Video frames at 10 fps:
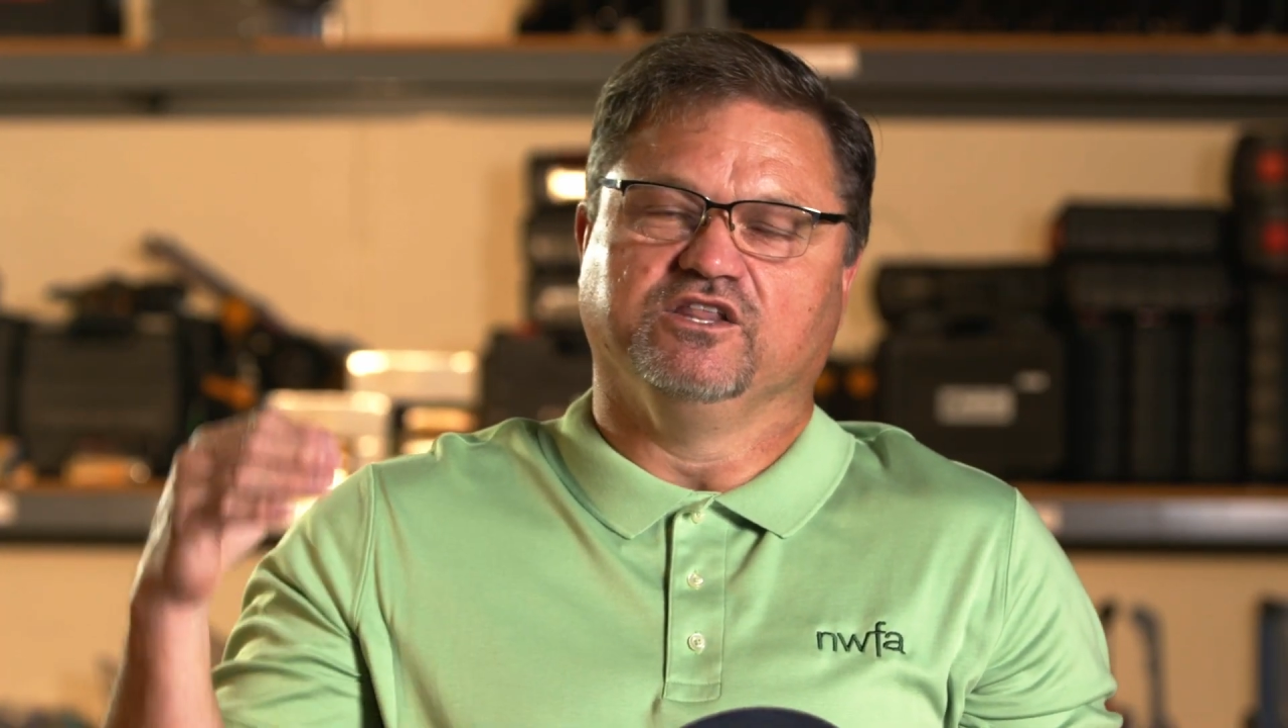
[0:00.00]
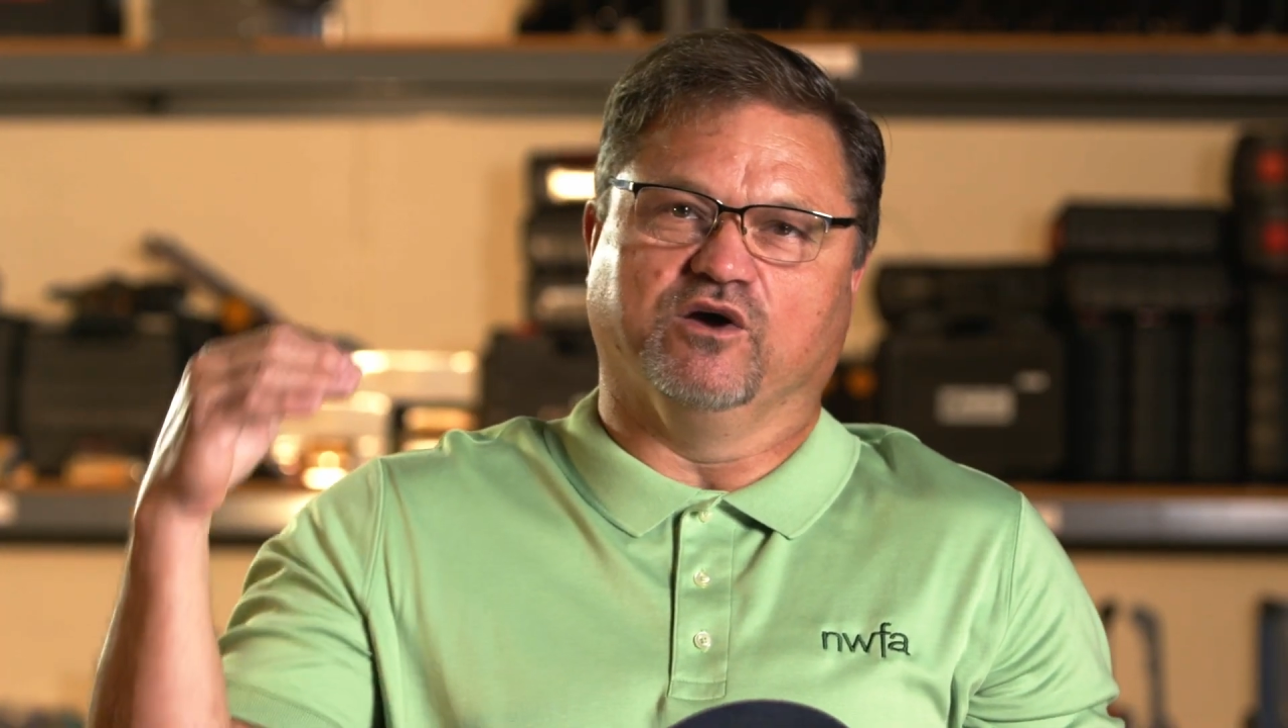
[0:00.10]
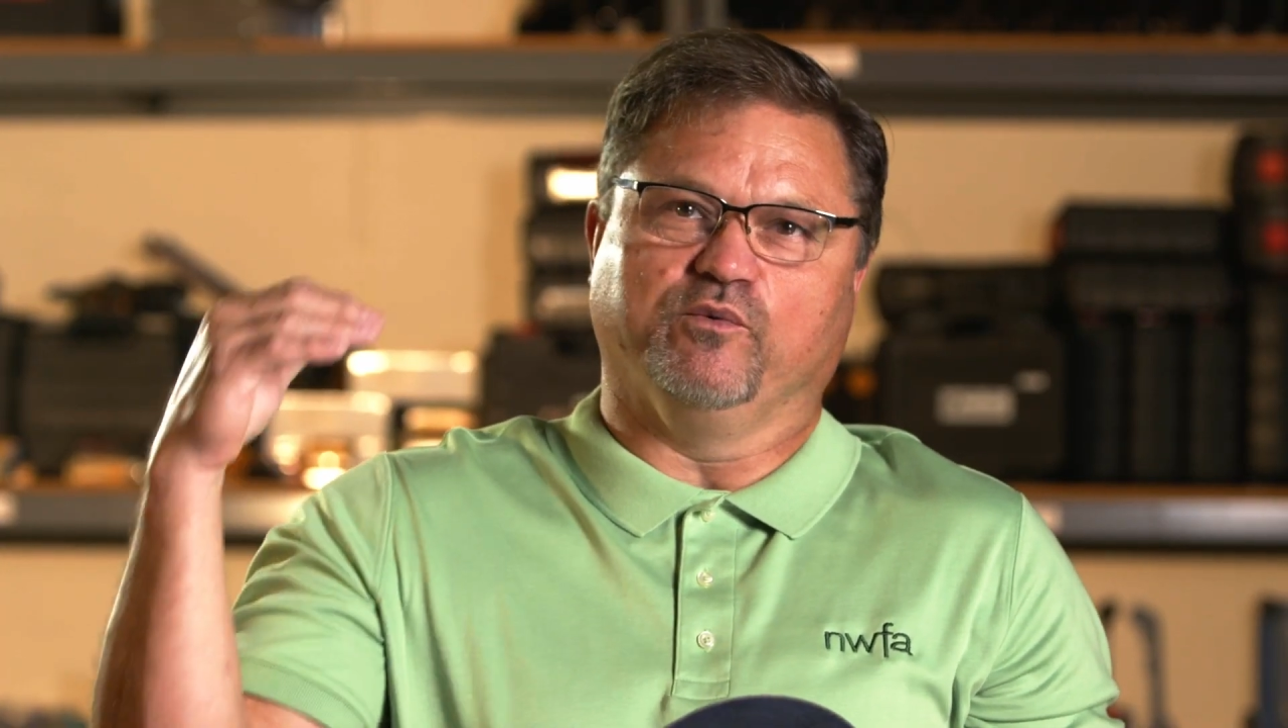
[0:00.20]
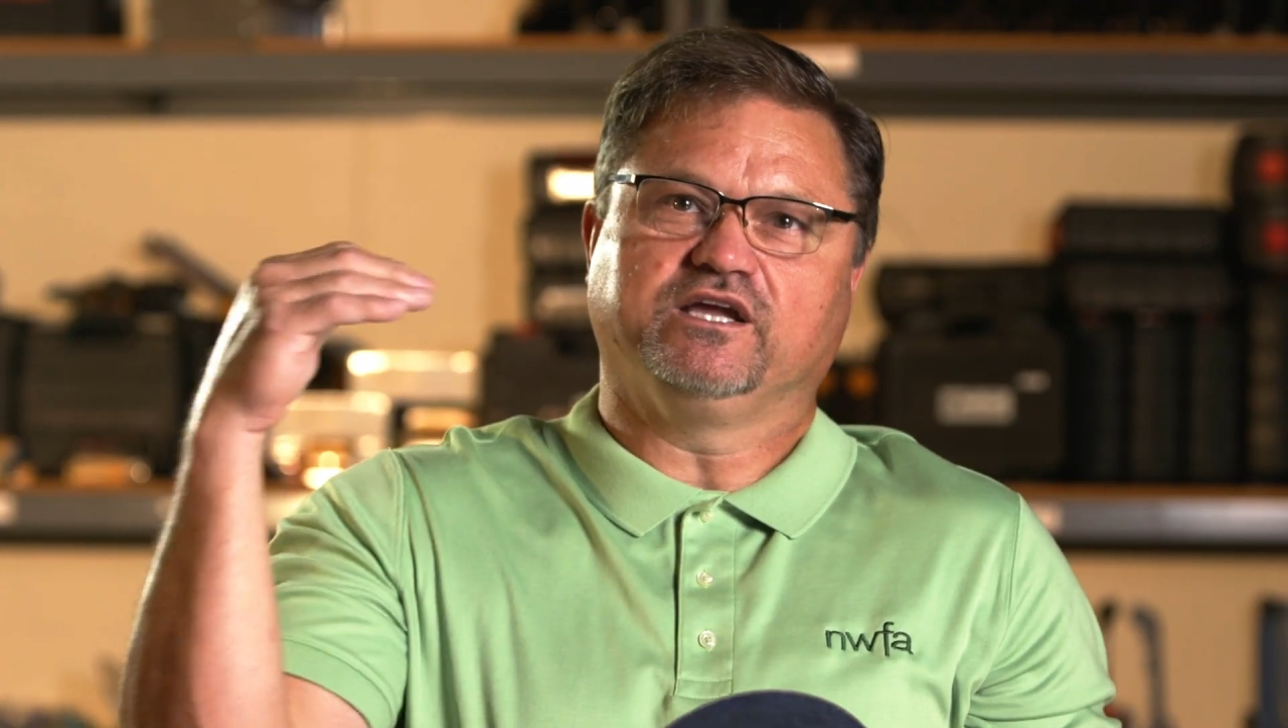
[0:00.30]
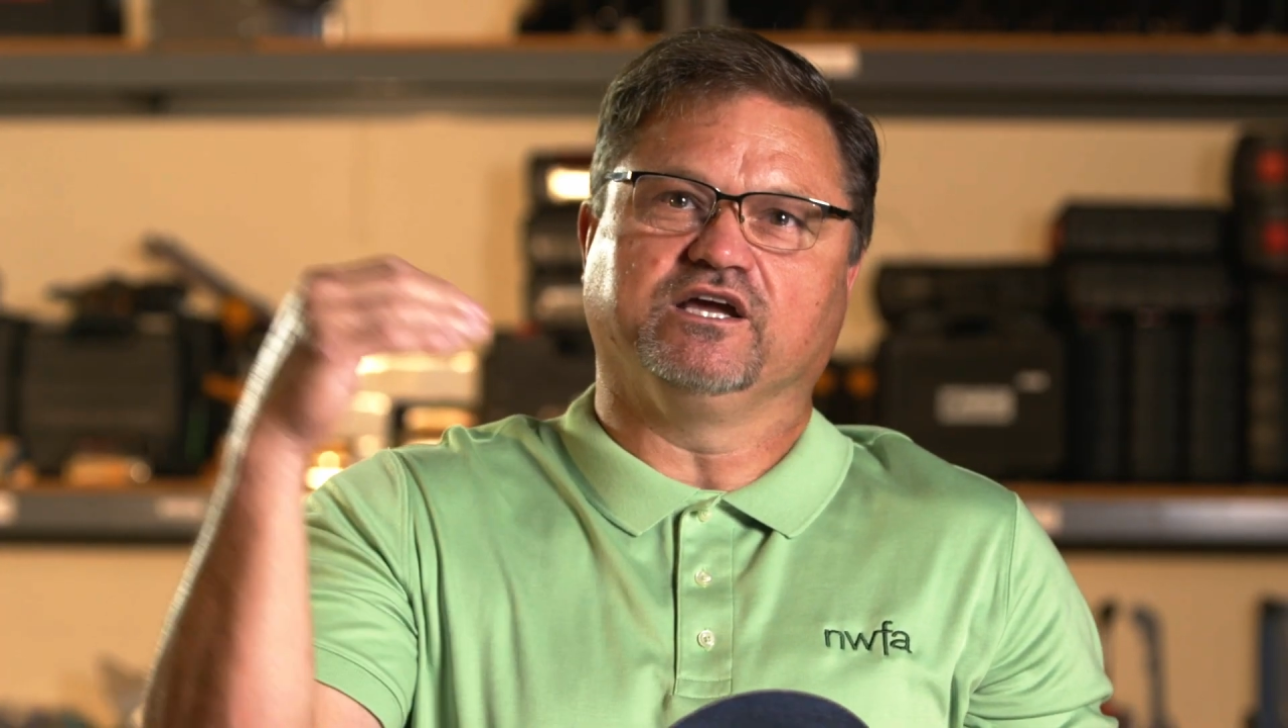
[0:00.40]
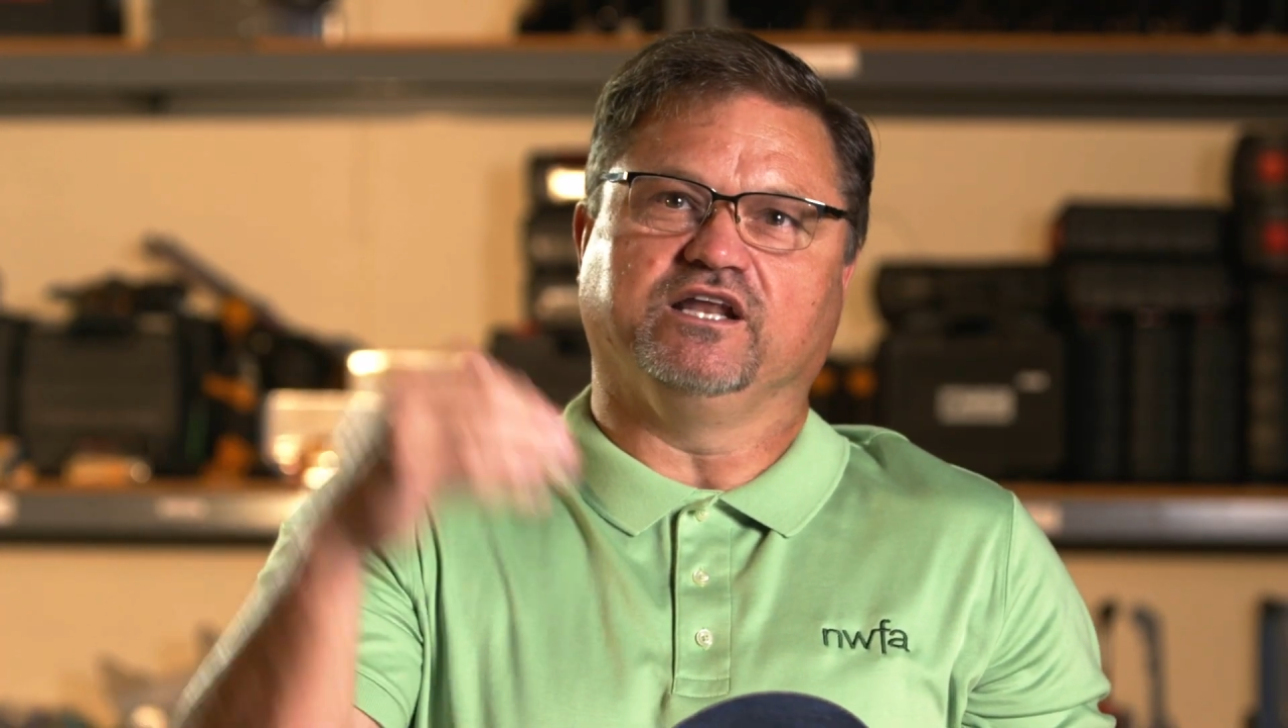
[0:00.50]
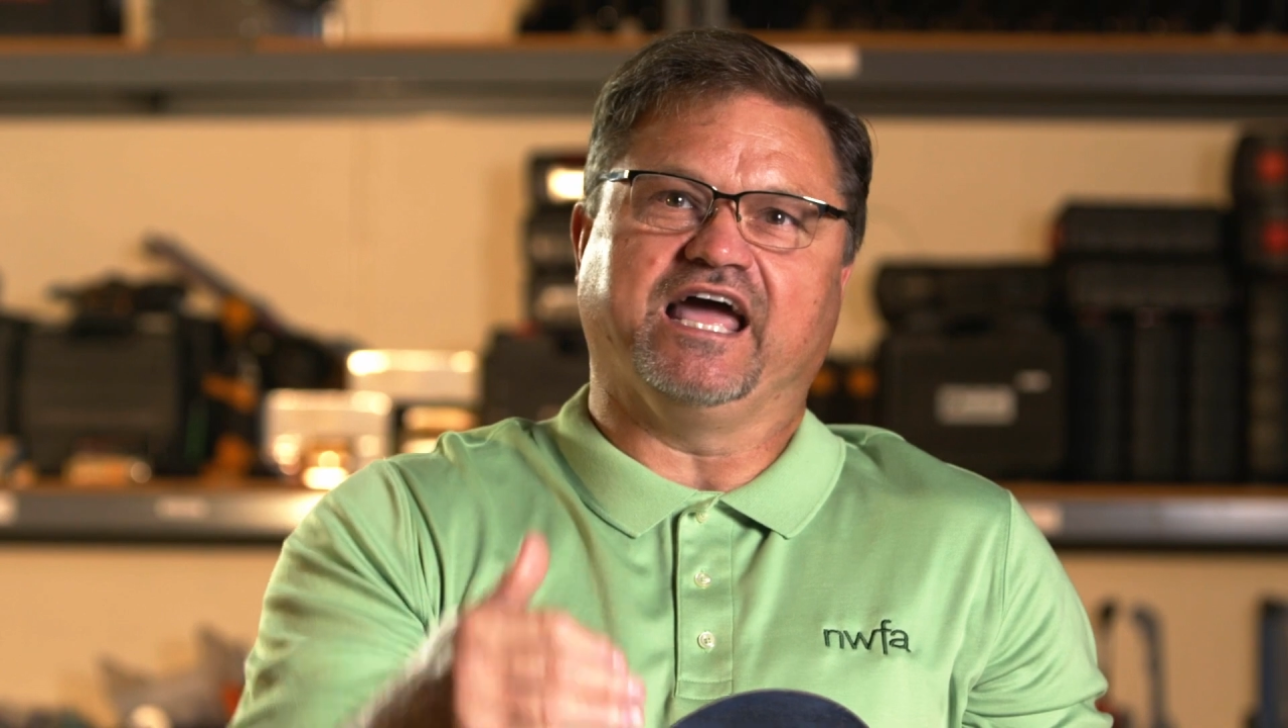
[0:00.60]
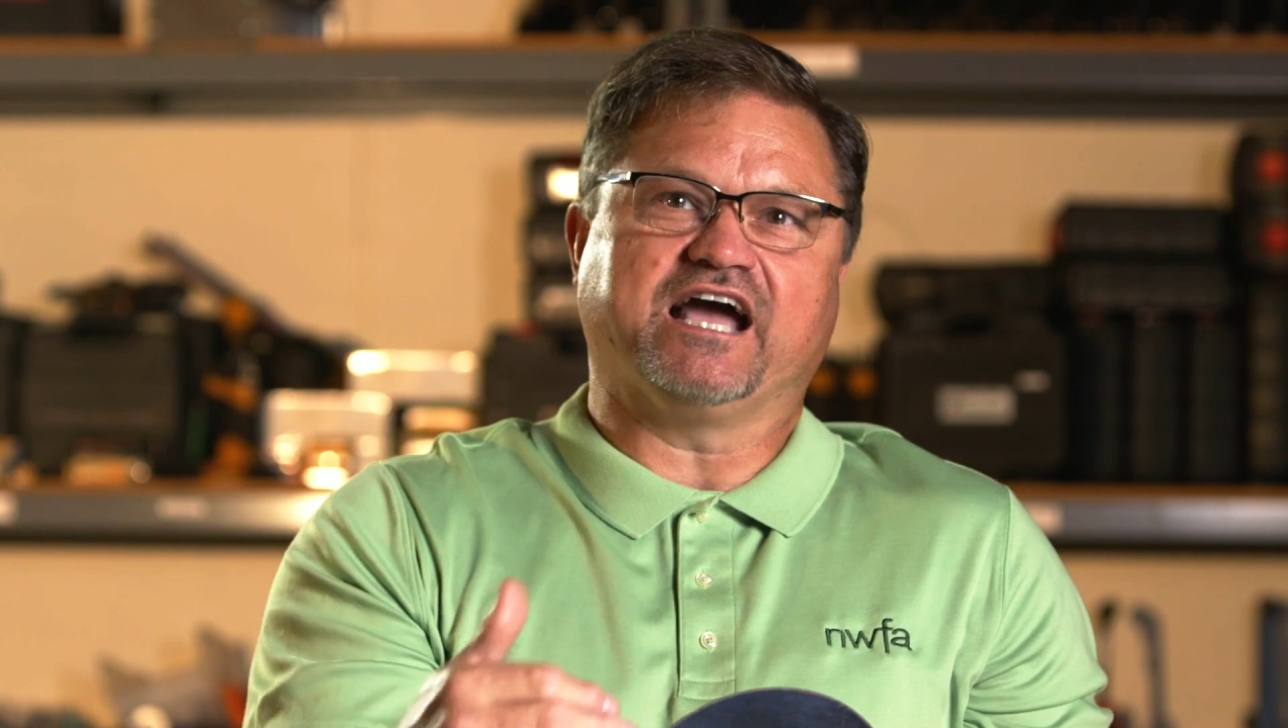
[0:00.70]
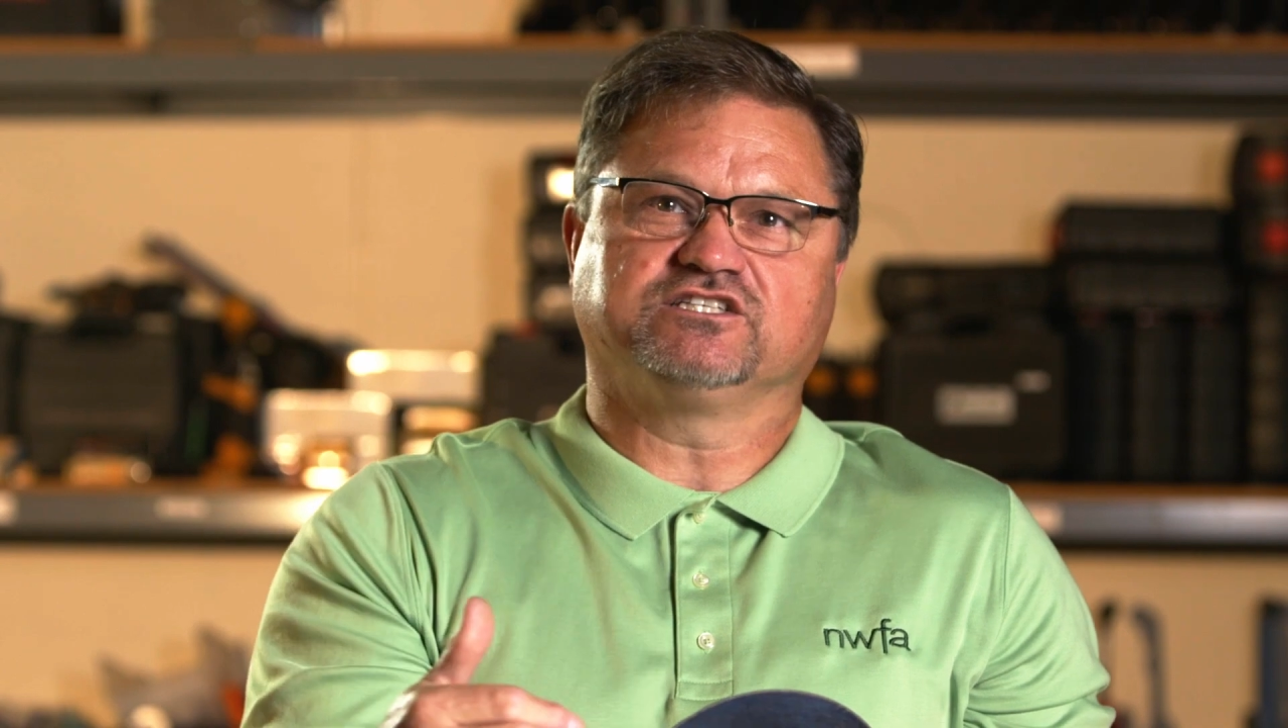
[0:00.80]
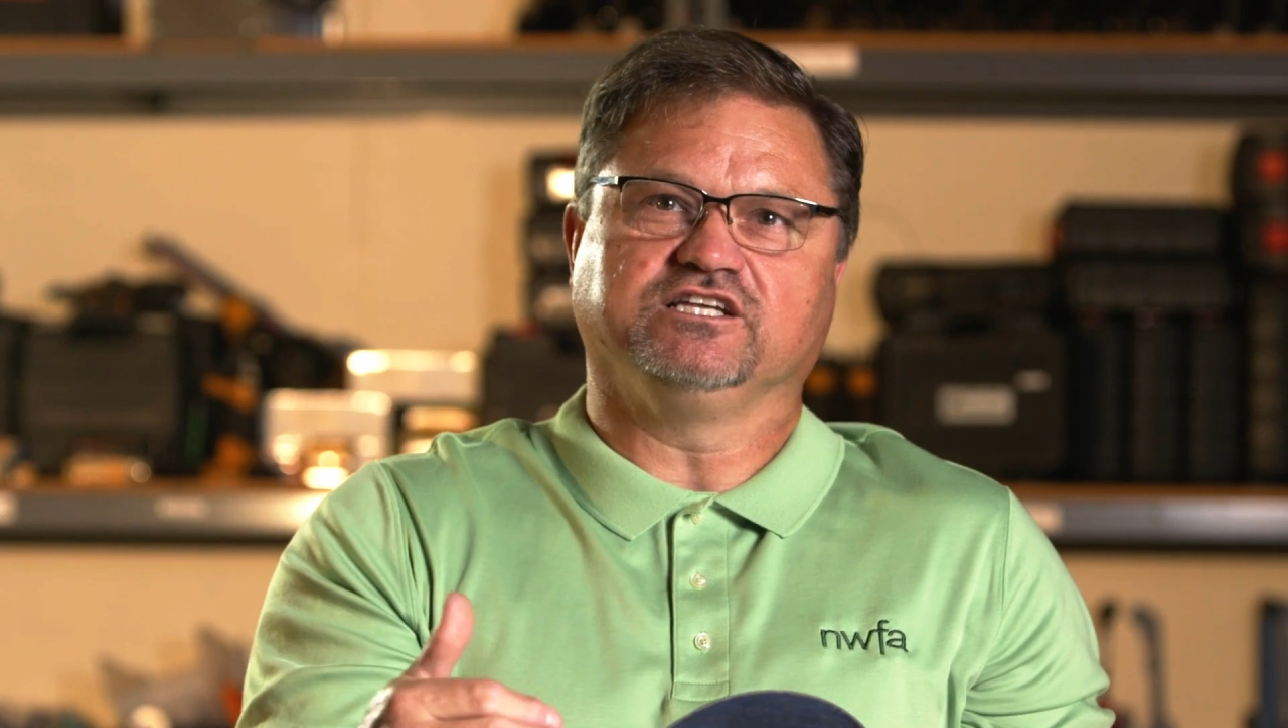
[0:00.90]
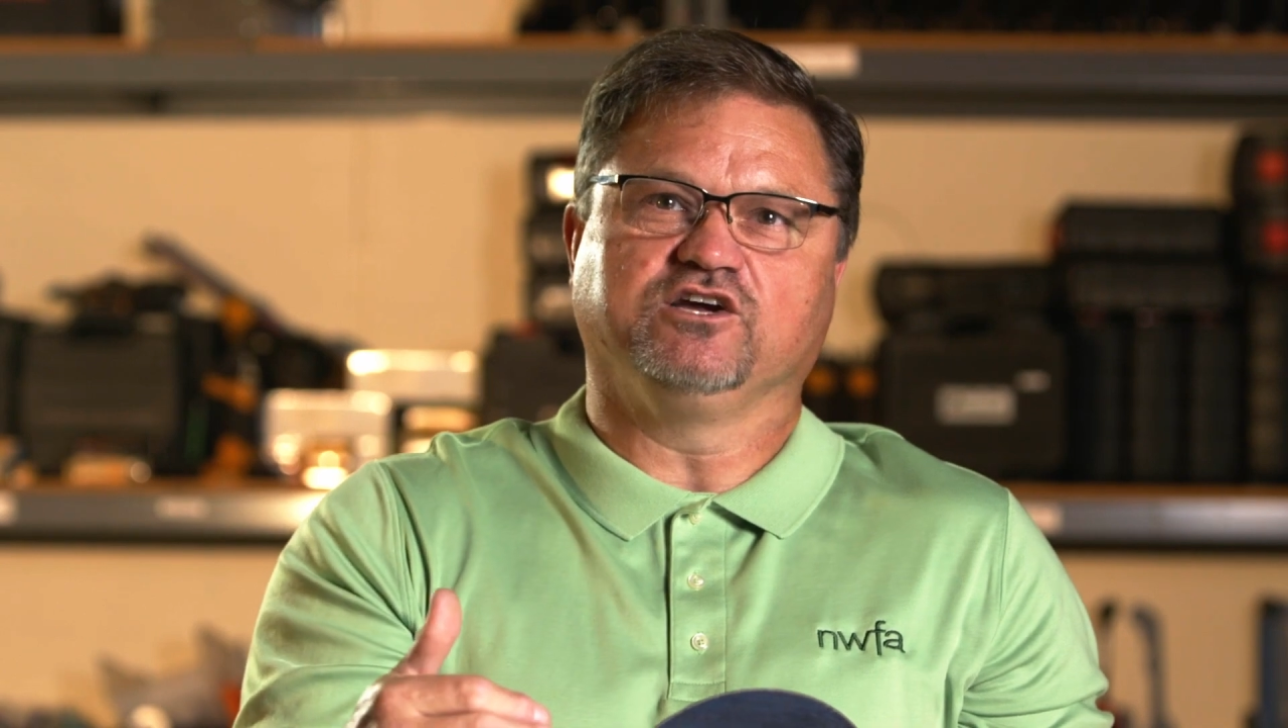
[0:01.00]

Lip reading: that we could actually